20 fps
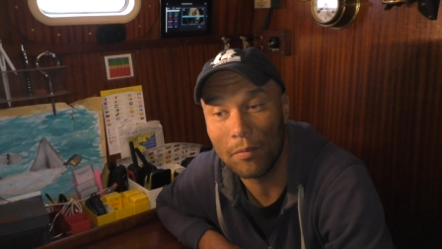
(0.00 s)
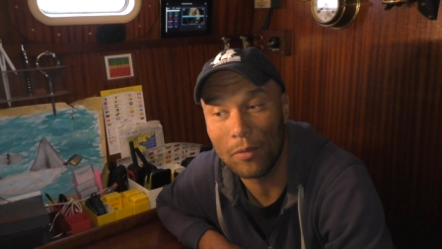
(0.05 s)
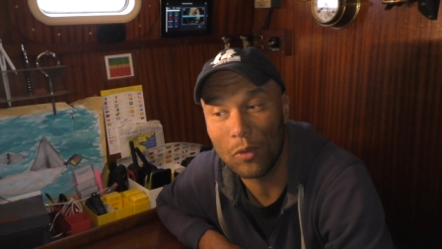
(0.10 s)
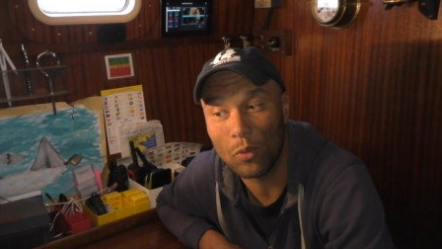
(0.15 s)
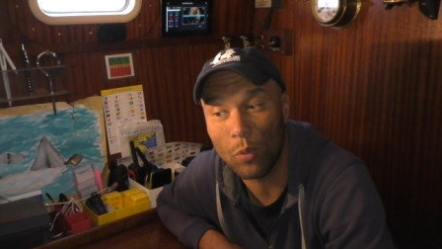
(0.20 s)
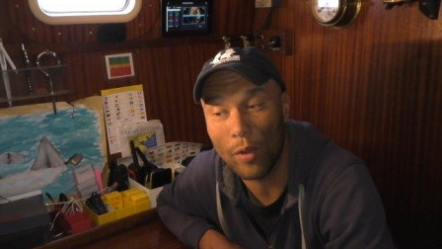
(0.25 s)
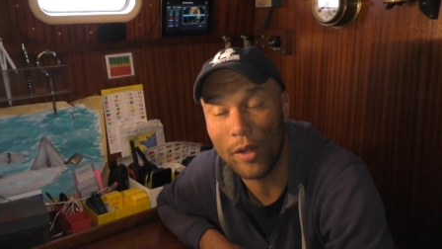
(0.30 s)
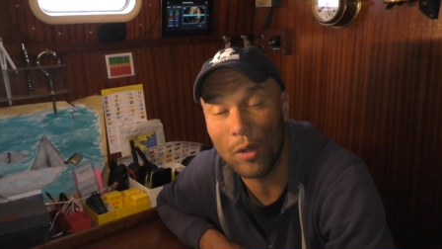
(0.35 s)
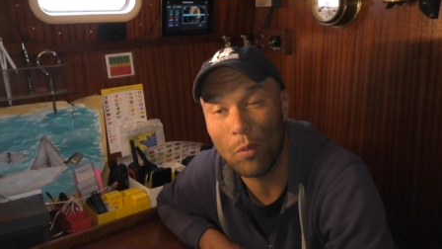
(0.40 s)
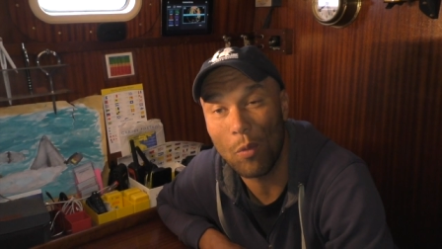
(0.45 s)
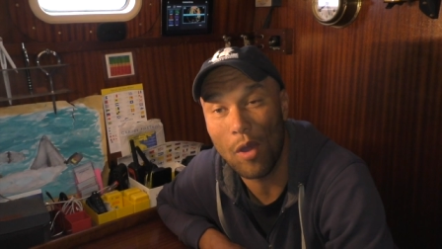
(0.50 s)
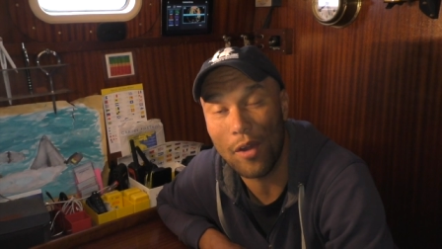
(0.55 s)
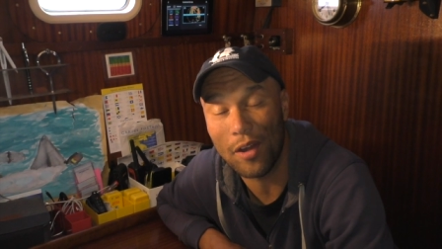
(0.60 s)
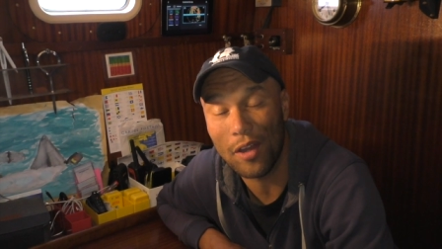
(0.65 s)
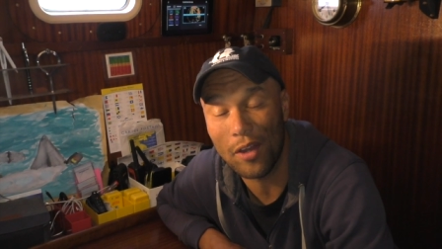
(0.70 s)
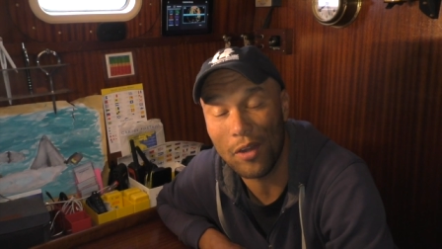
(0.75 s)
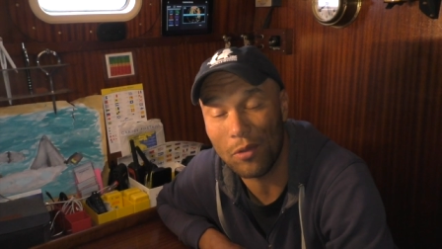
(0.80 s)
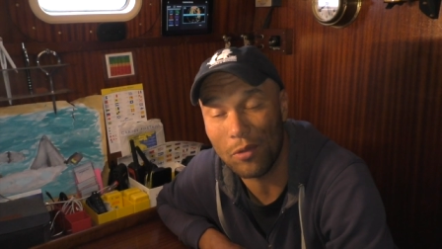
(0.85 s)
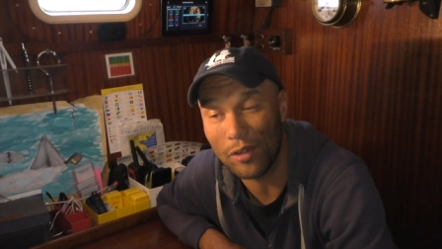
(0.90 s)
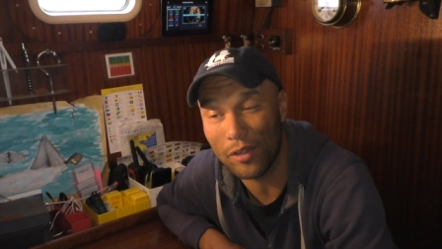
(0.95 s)

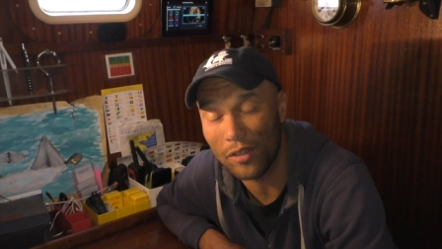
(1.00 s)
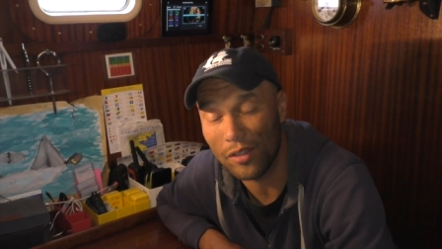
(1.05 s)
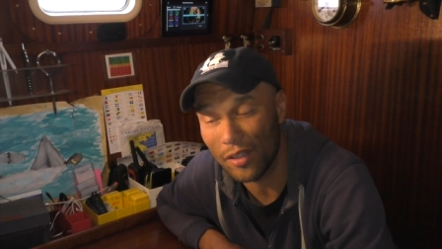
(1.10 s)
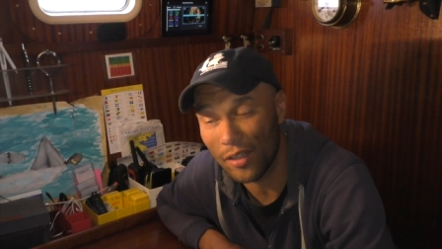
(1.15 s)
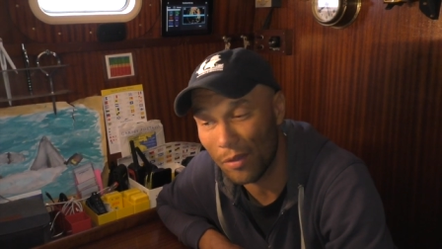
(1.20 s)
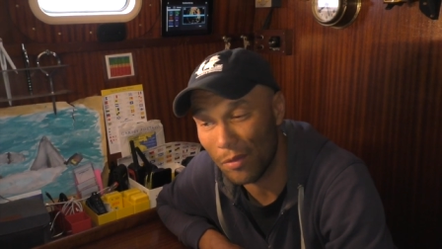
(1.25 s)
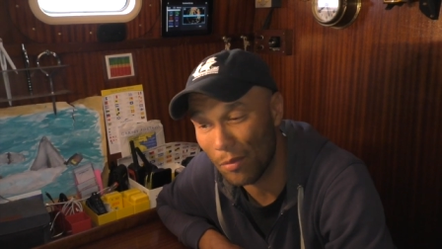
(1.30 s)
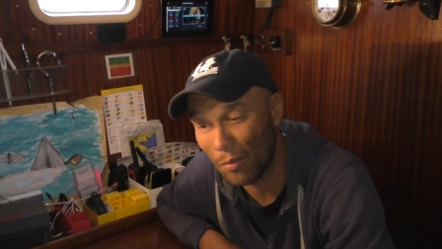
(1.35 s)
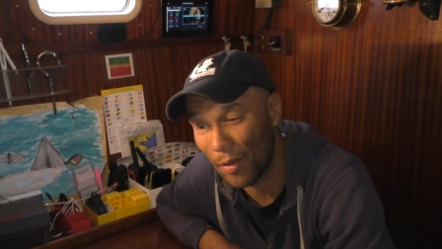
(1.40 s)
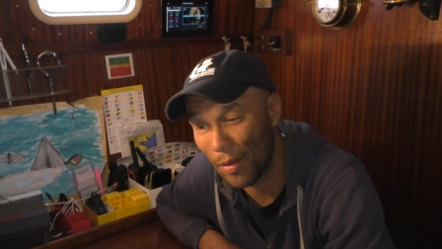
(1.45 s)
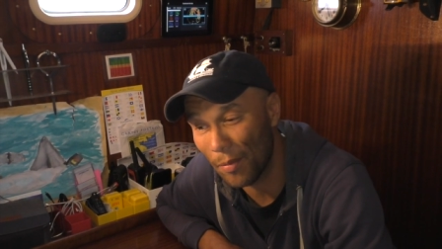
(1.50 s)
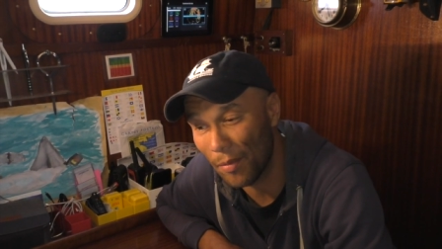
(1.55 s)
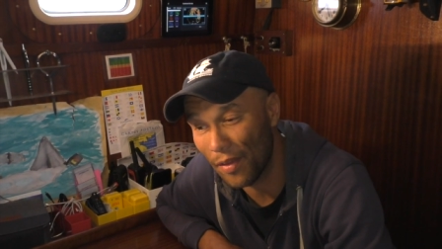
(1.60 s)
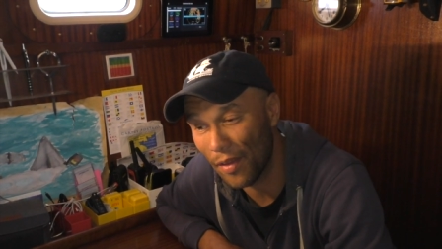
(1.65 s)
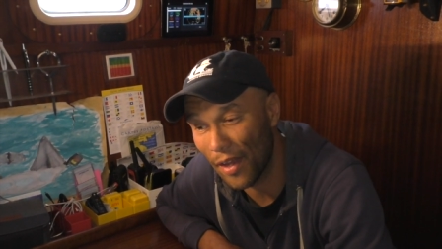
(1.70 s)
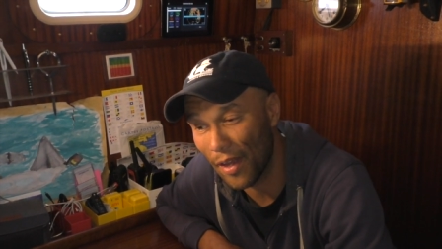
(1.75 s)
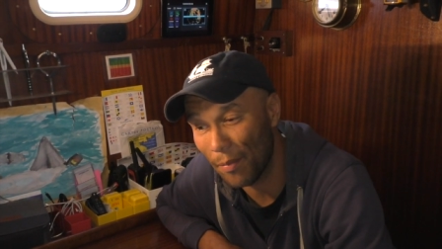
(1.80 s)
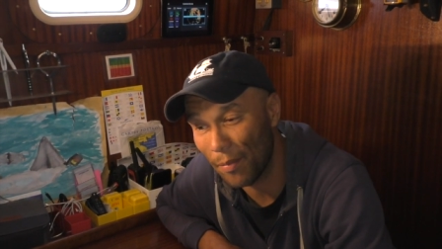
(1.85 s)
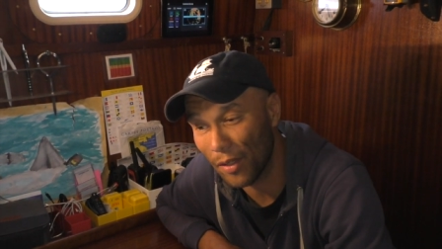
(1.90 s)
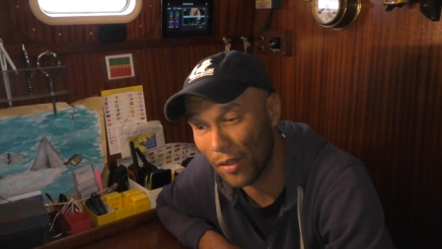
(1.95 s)
2100, I remember
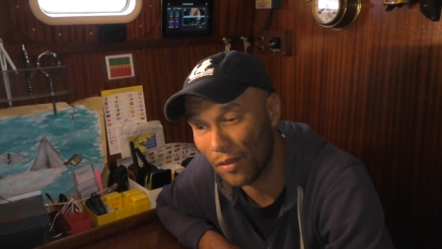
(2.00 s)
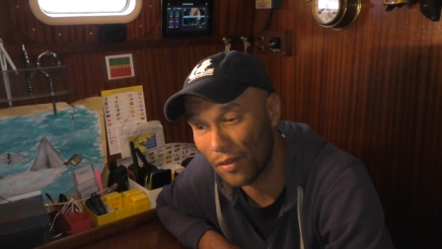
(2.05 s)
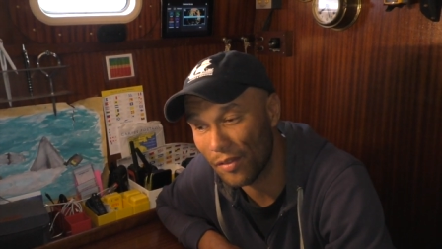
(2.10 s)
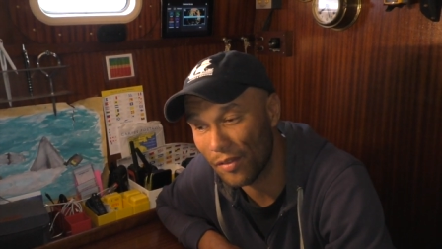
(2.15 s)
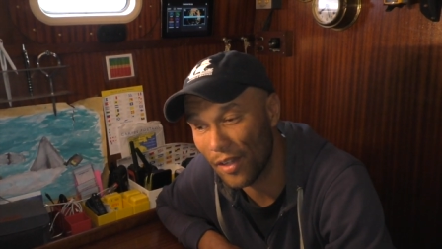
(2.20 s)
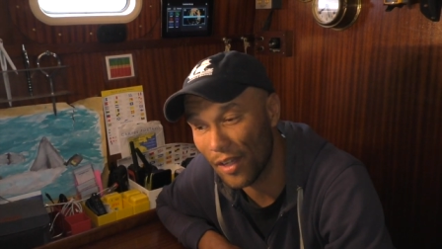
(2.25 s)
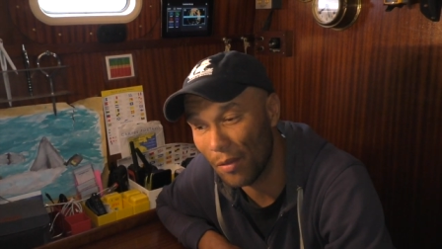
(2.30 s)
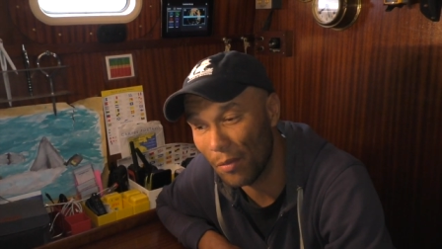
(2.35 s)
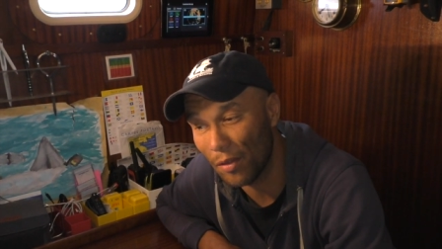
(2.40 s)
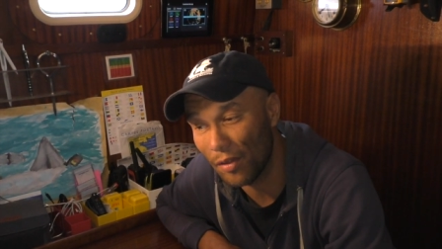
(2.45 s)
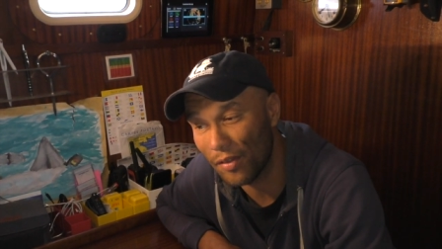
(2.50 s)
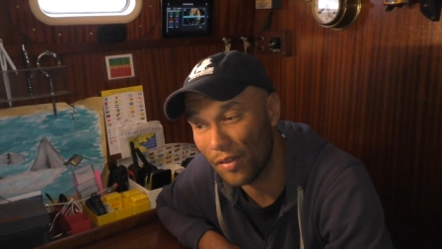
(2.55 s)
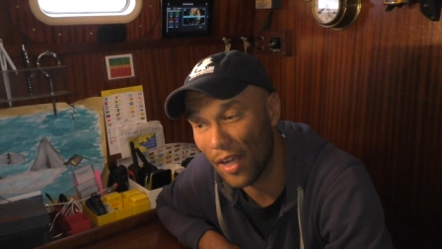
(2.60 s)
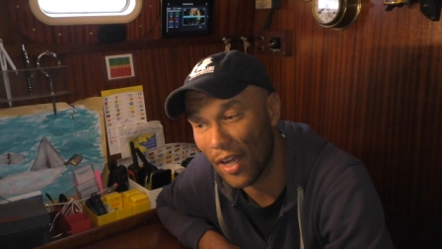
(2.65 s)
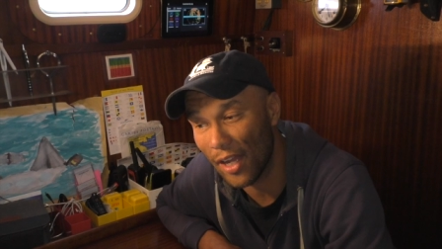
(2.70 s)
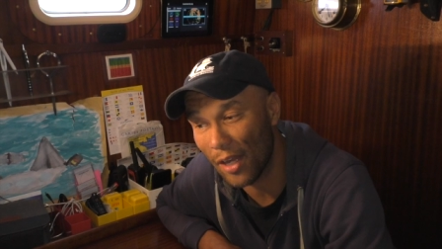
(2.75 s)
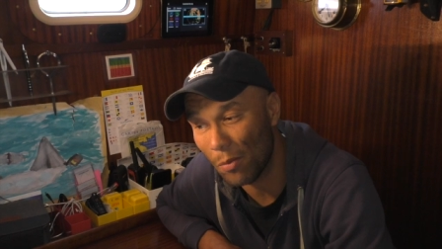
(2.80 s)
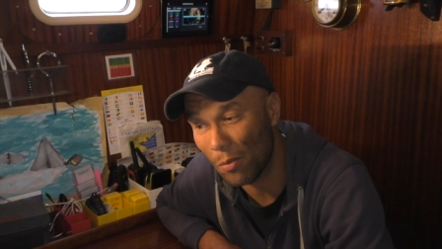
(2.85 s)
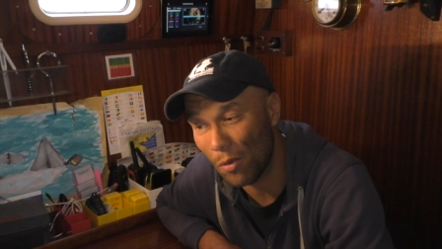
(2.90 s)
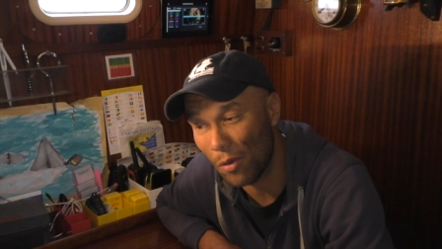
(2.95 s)
that because that was
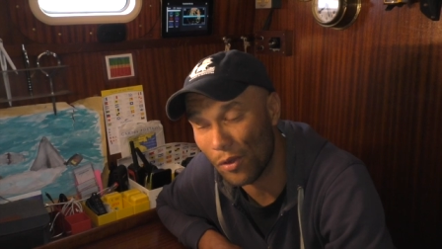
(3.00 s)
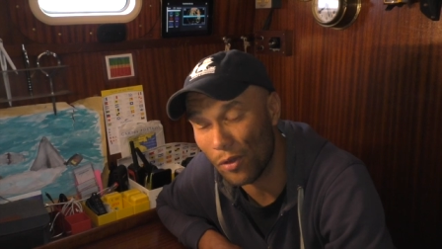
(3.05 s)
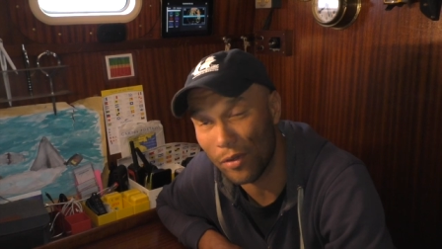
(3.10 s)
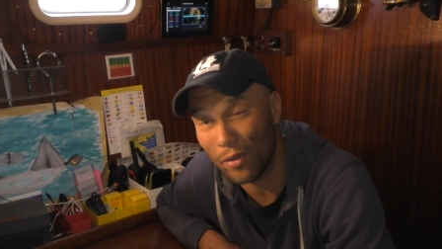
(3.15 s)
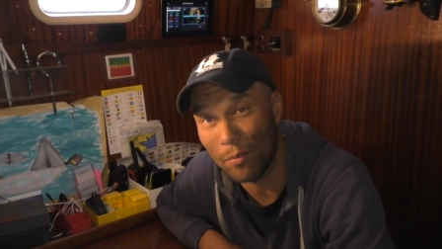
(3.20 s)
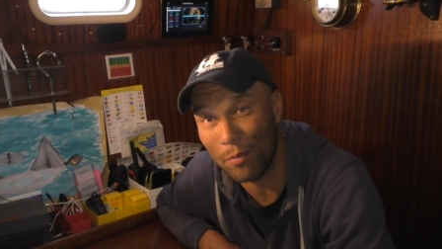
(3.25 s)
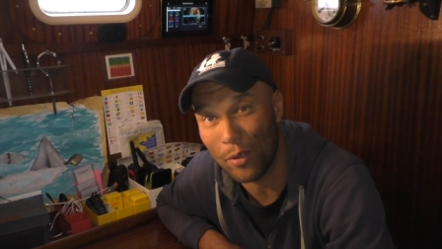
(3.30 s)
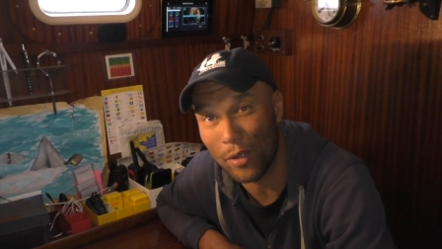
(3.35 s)
high water in